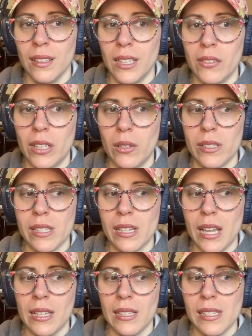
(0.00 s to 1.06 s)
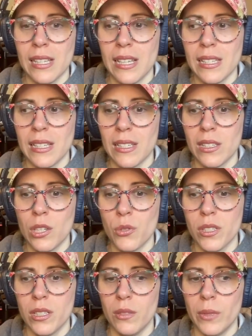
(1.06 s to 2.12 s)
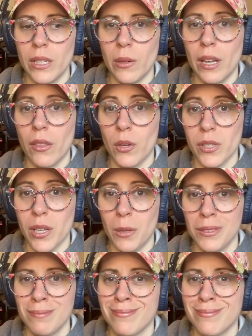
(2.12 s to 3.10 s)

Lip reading: even though it's an ALCS against Houston, and we know how those go.